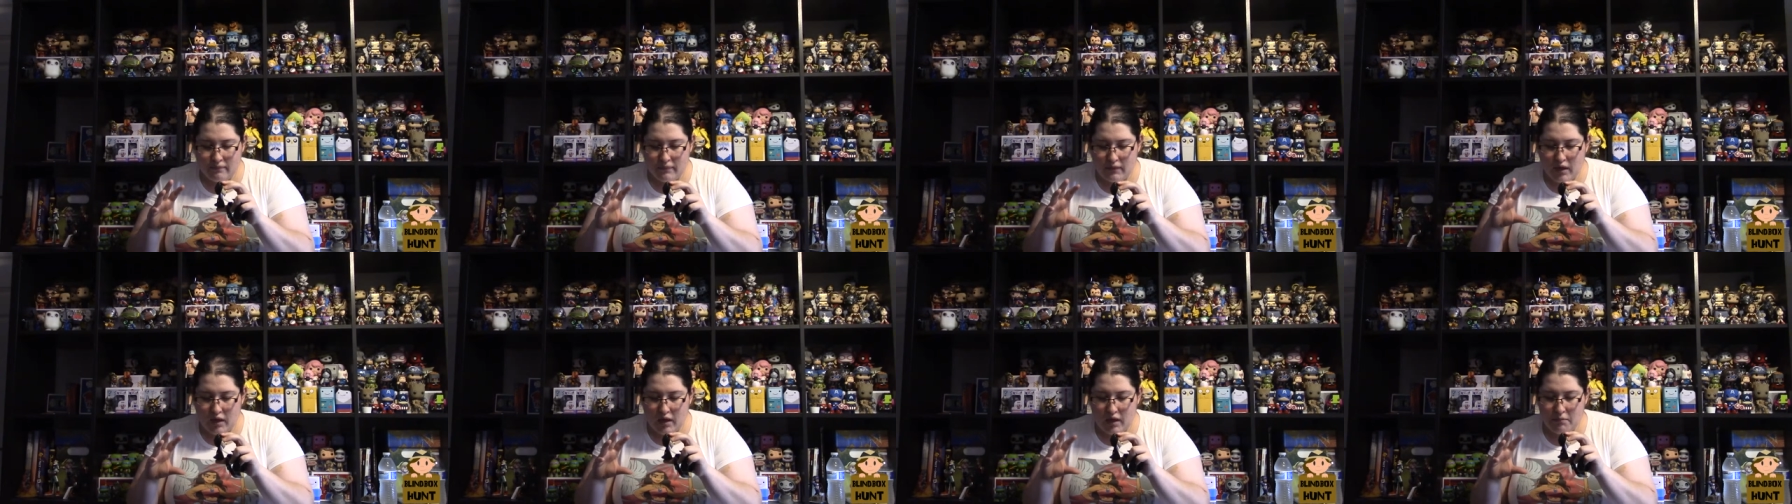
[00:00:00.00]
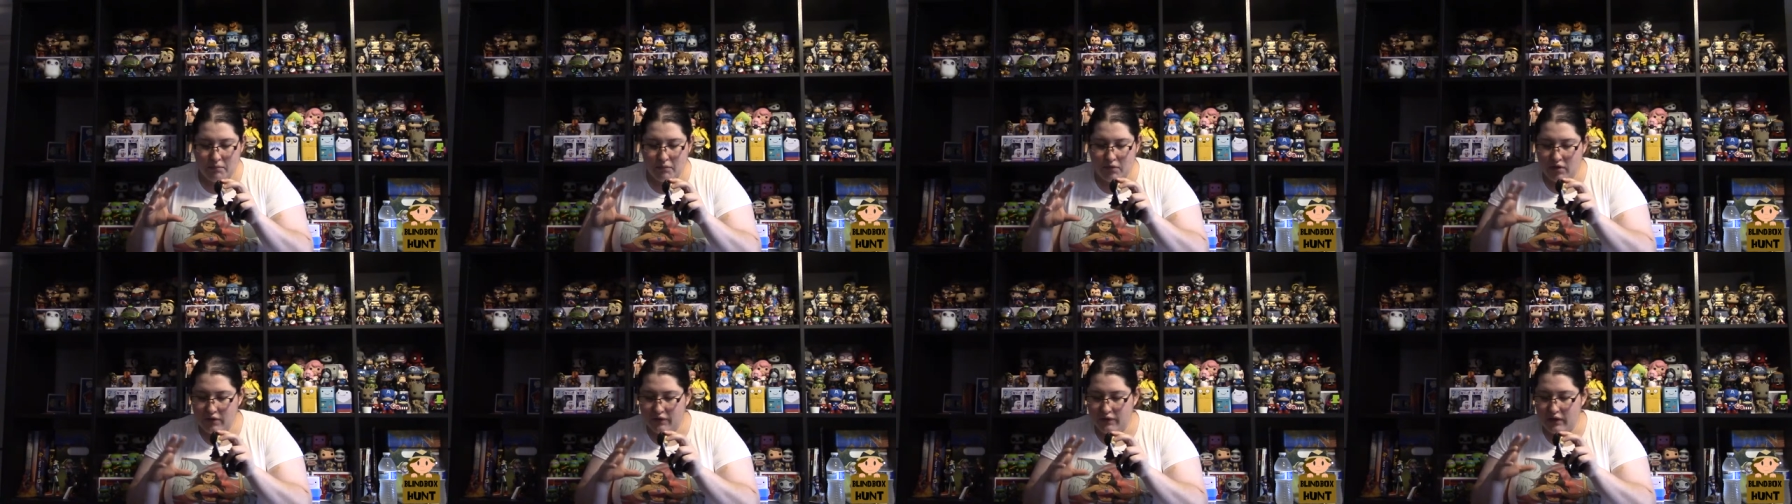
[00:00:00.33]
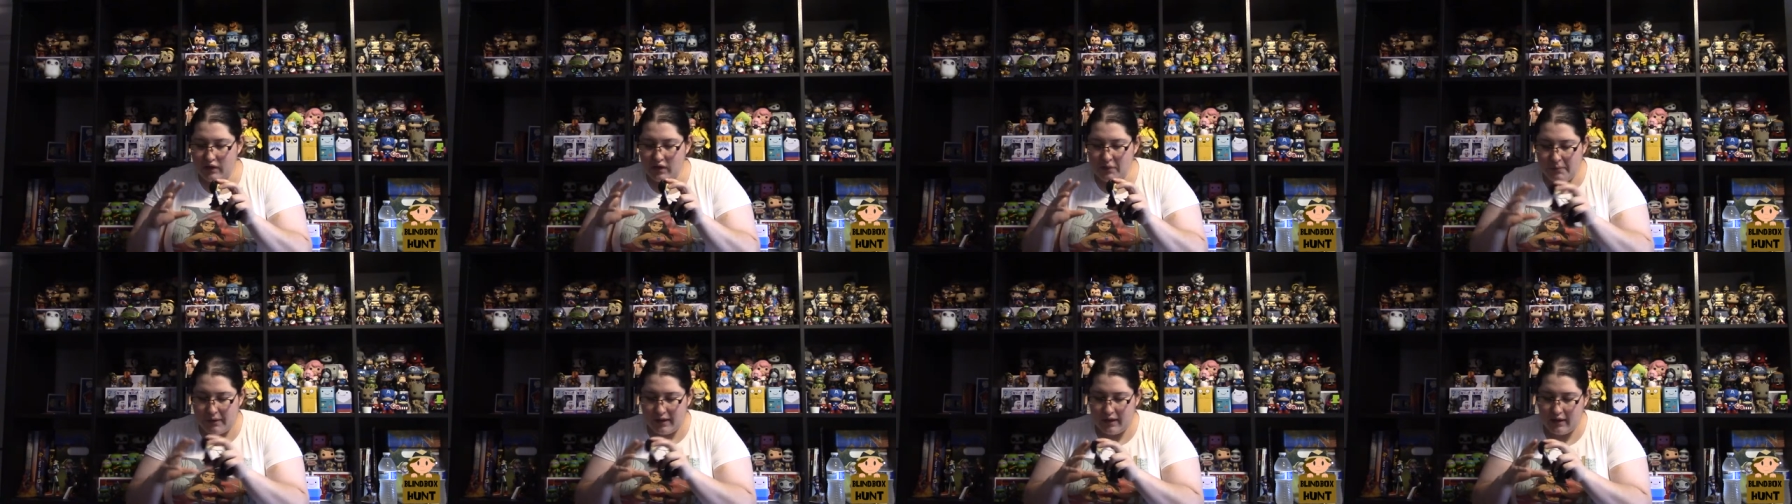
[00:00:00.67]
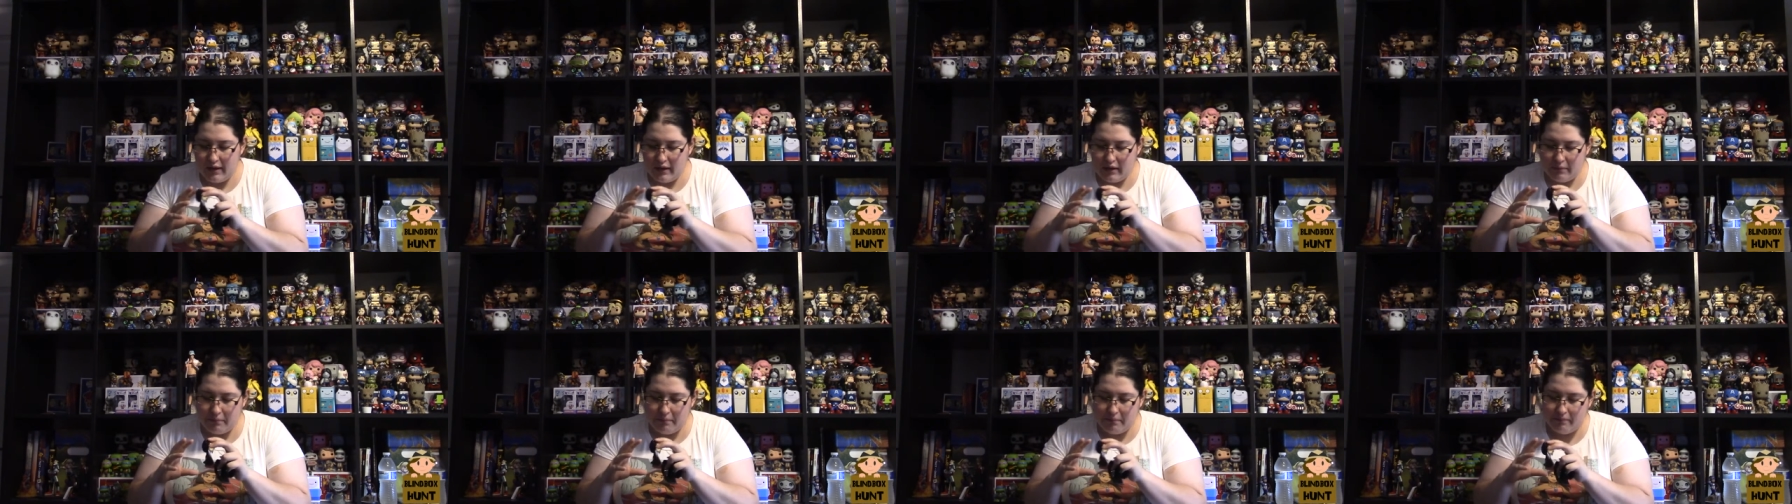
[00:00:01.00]
a more of a
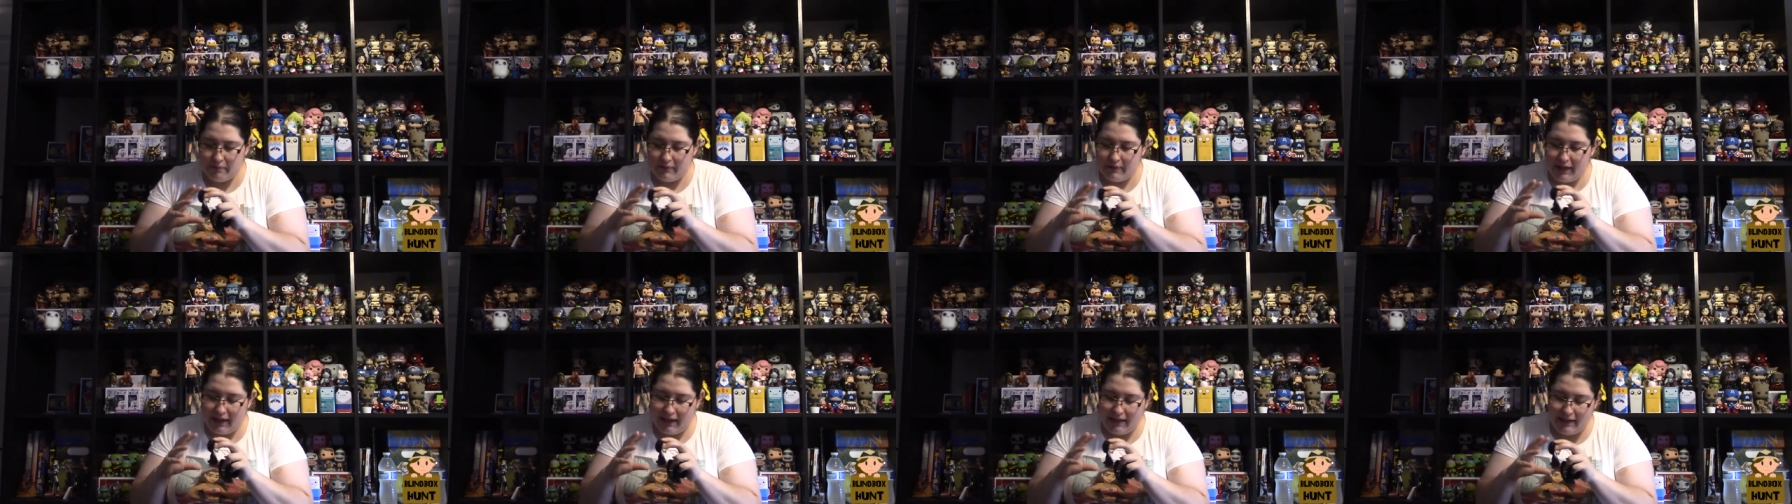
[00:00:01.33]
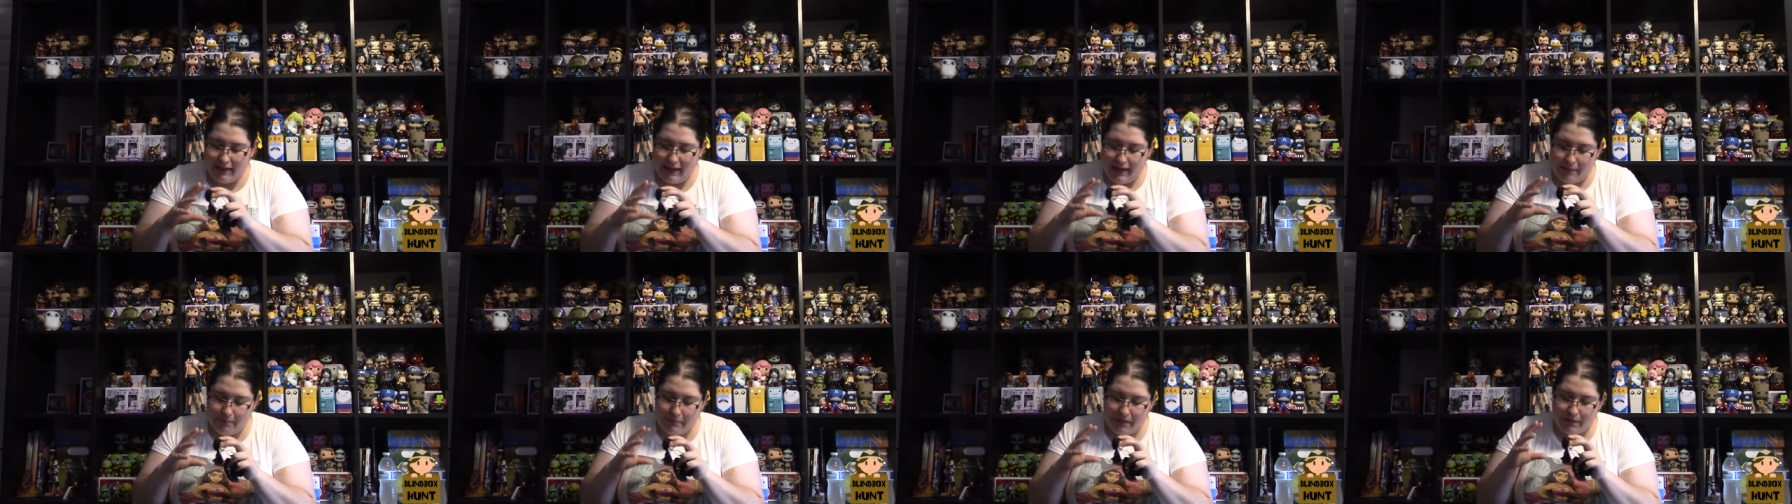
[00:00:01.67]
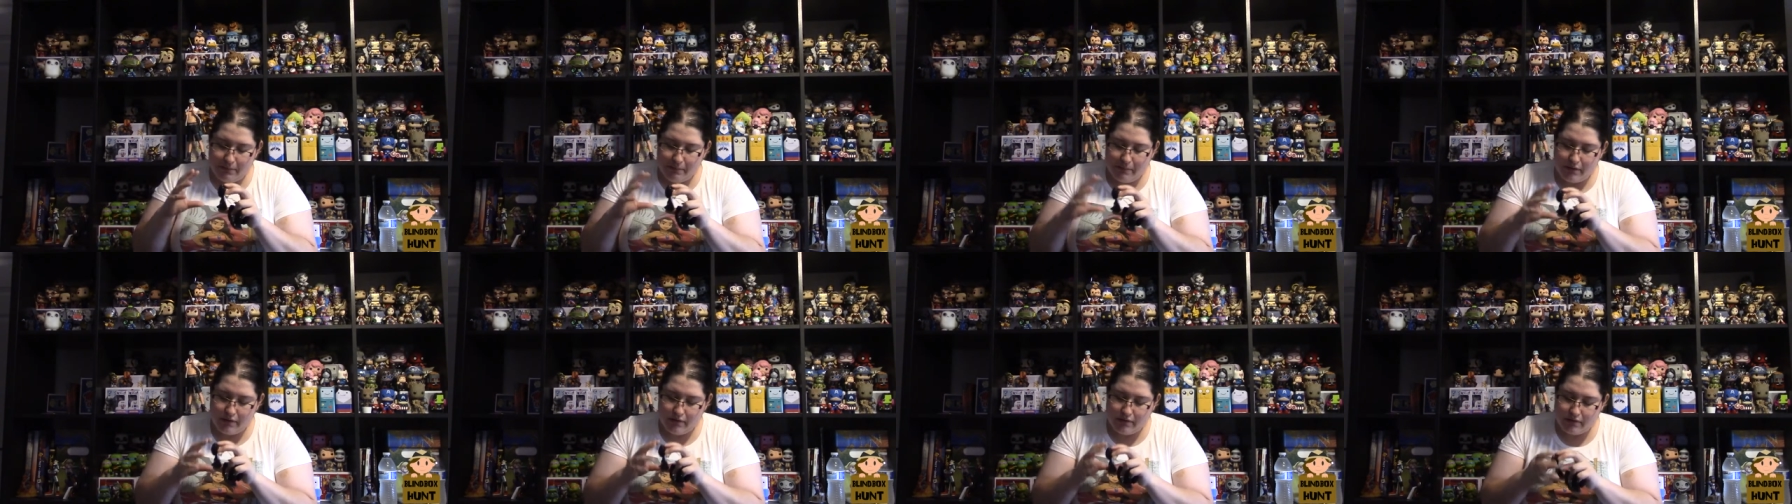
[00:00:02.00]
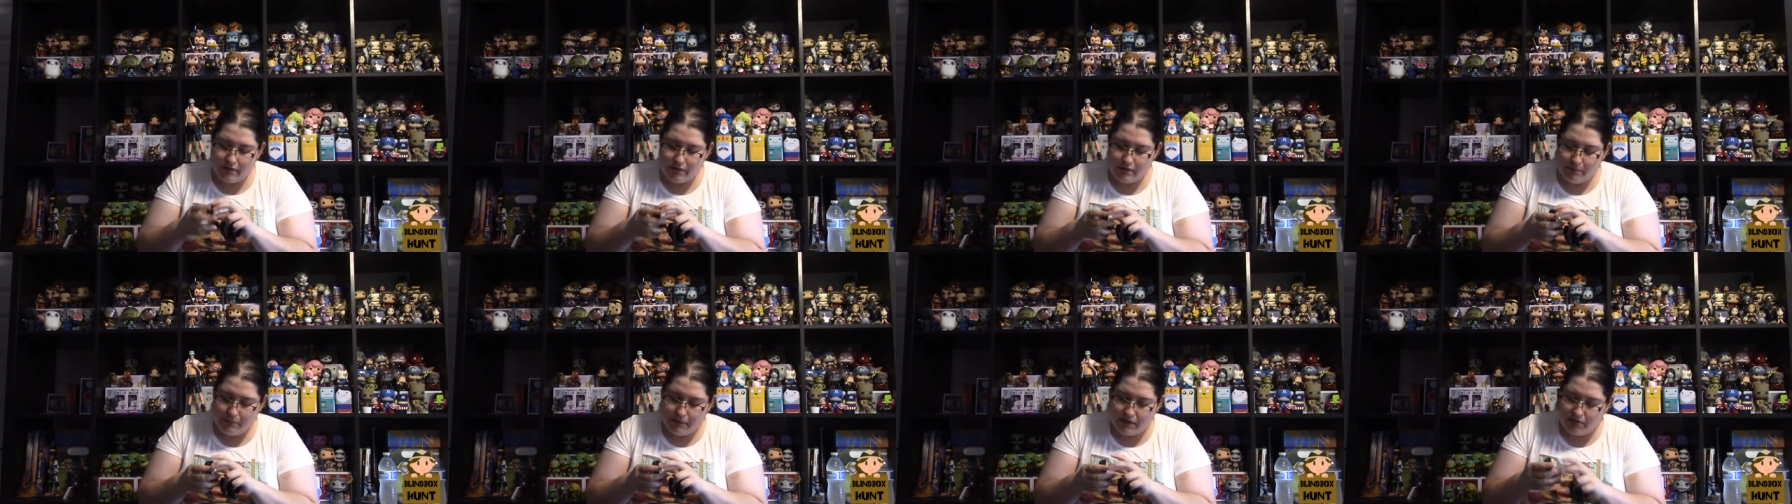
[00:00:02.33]
dynamic, dynamic pose in
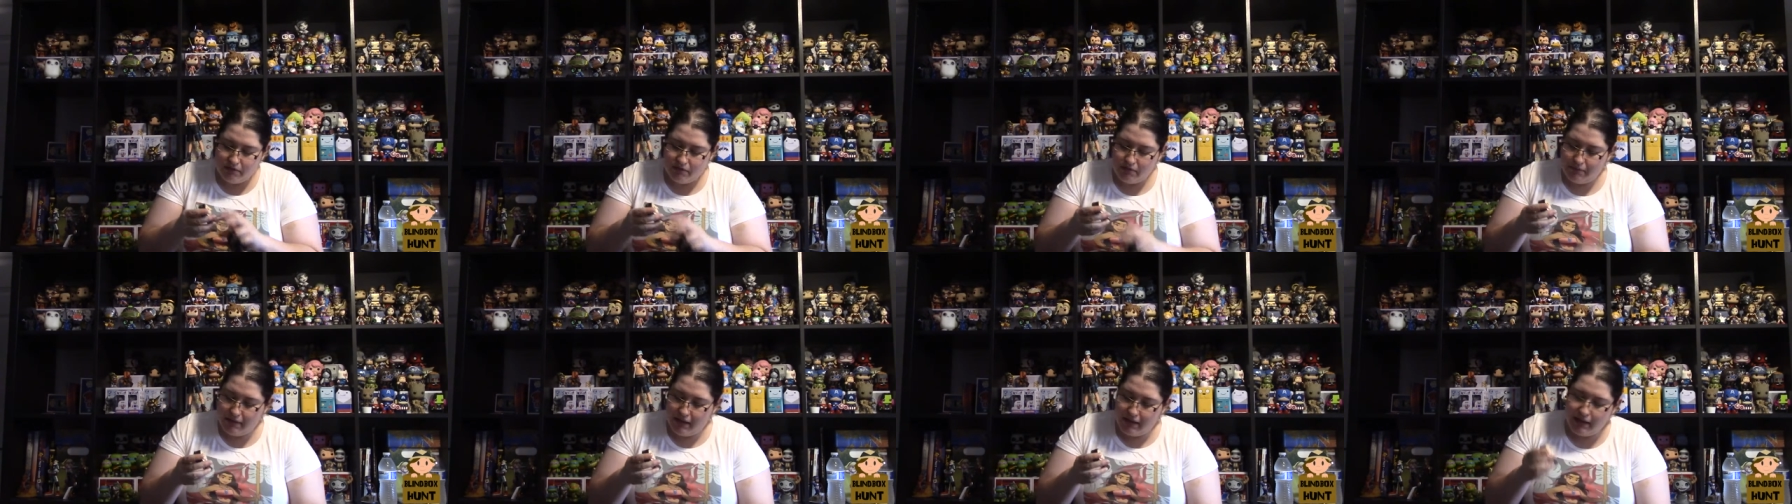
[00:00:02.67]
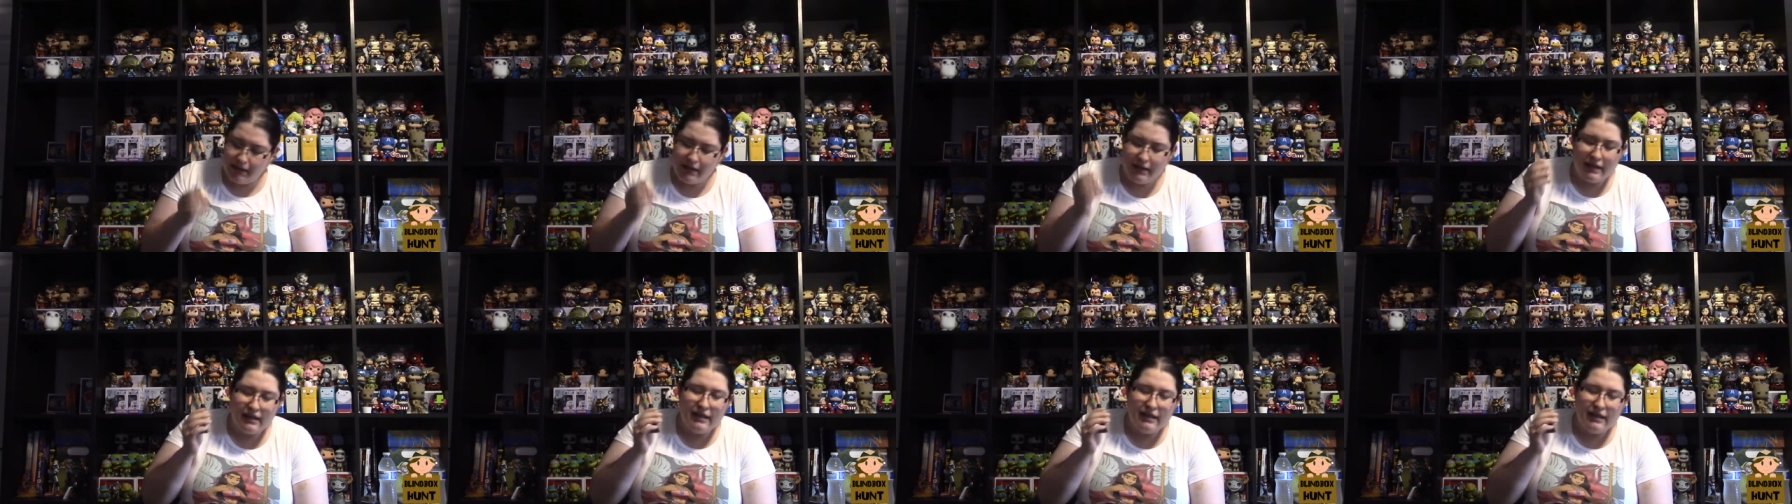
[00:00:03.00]
the Mystery Mini.